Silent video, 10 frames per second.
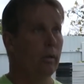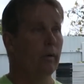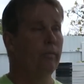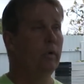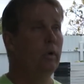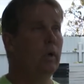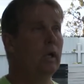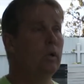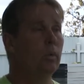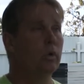their food,
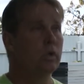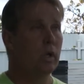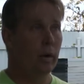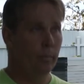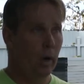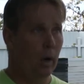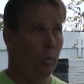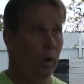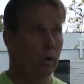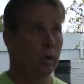and you will just have
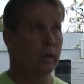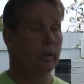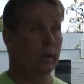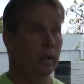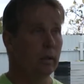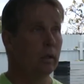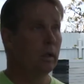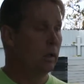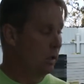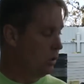brown water in the end.
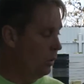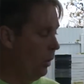So